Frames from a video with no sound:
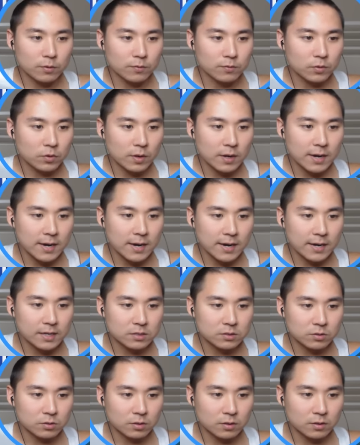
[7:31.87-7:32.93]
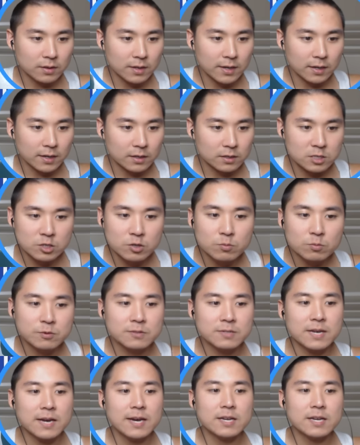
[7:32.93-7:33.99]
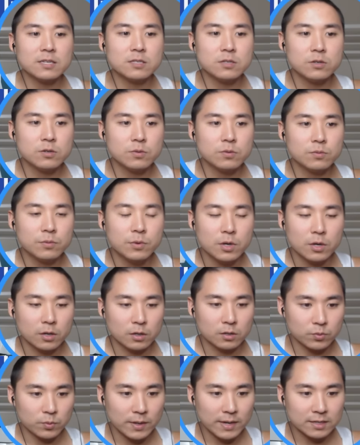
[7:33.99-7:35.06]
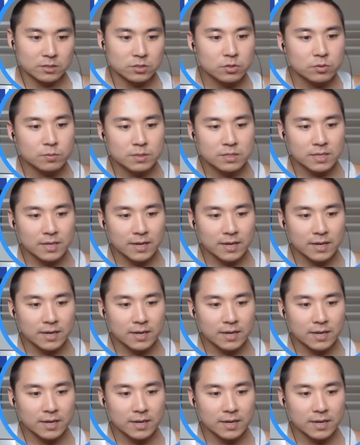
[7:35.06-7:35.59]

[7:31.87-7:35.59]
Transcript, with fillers: one of you guys look like sumo size you because we got sumo